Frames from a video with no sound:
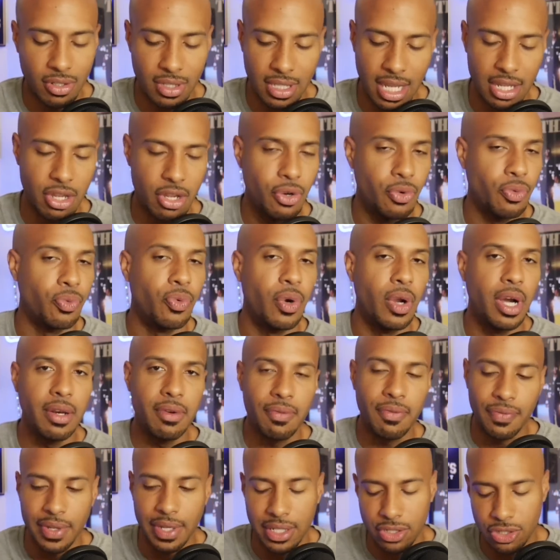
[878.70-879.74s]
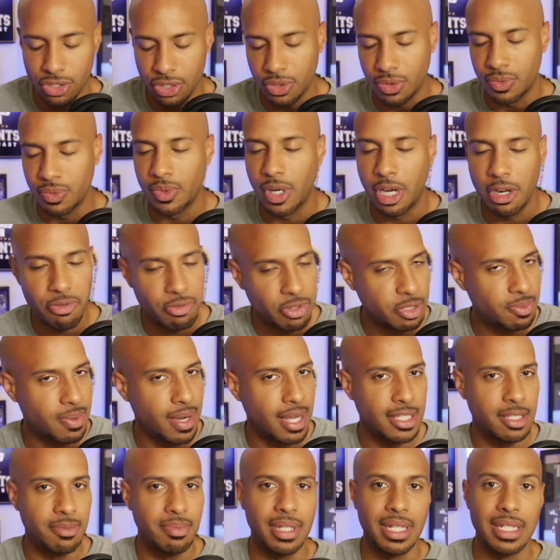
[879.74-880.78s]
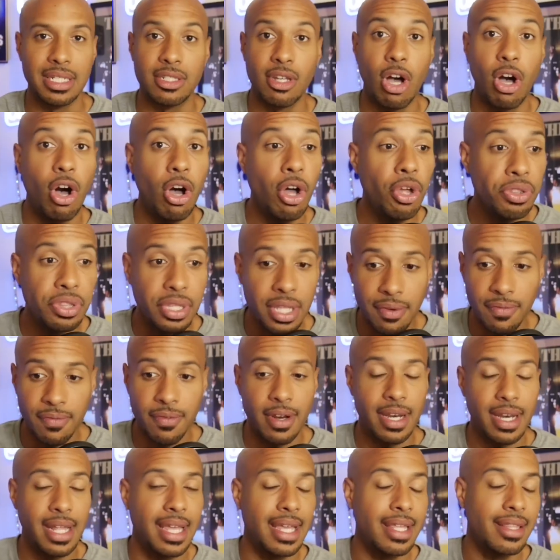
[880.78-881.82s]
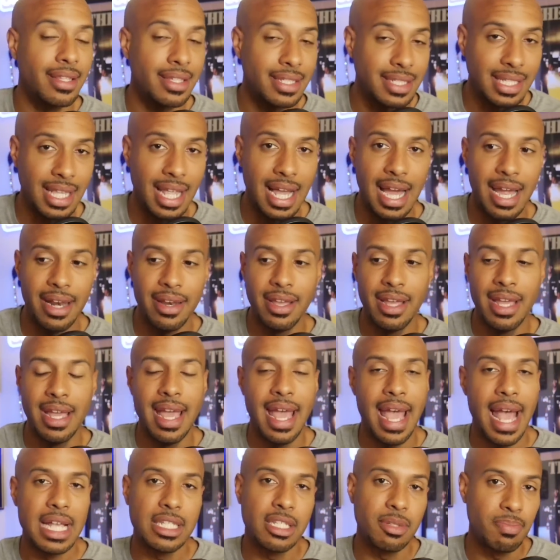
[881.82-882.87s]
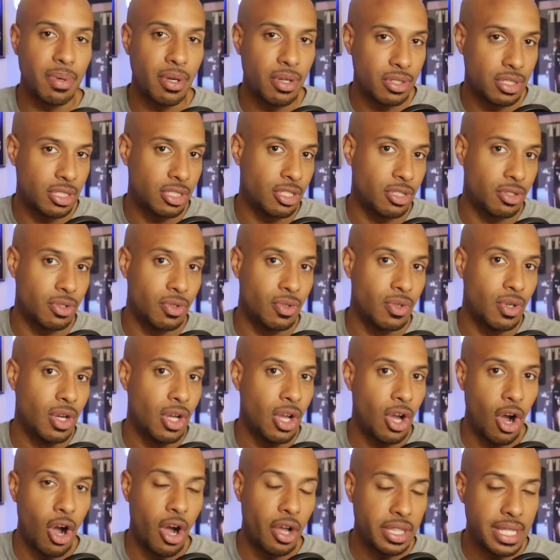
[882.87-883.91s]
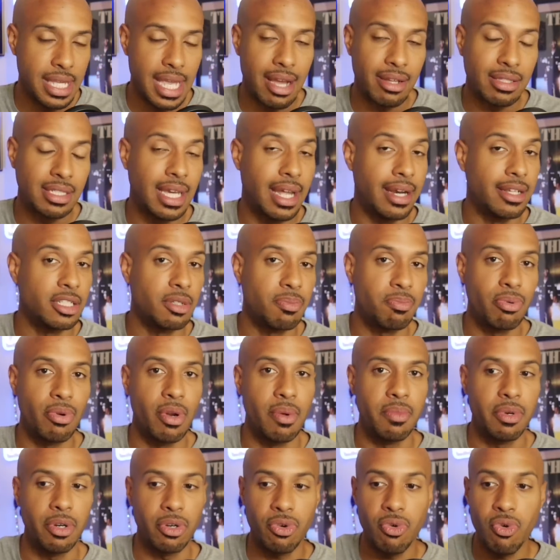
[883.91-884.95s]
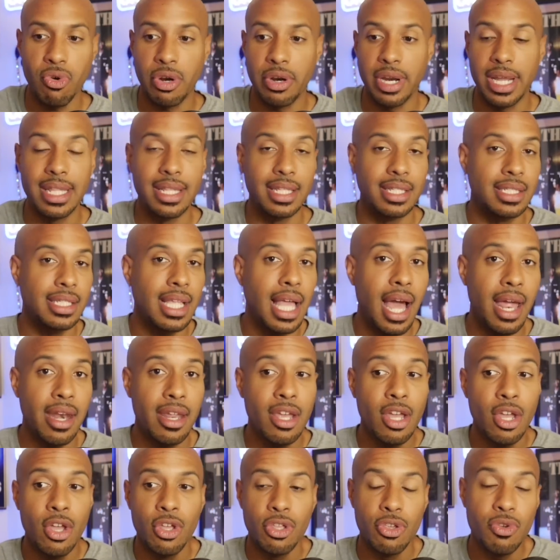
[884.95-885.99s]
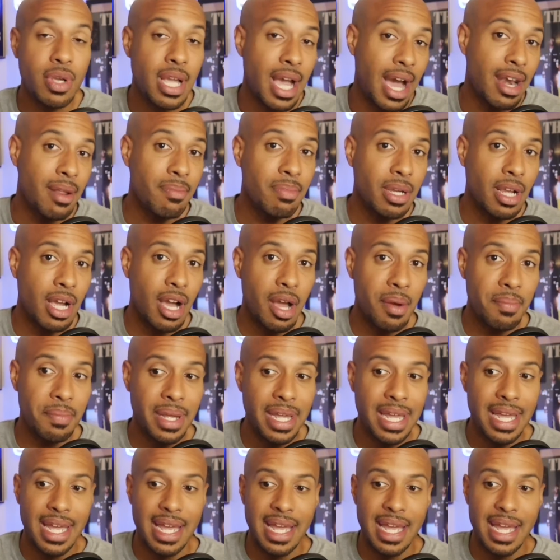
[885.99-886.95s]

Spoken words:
that your run fits, your run responsibilities, all different in the slot as opposed to on the outside as a perimeter corner. In the slot, you kind of become,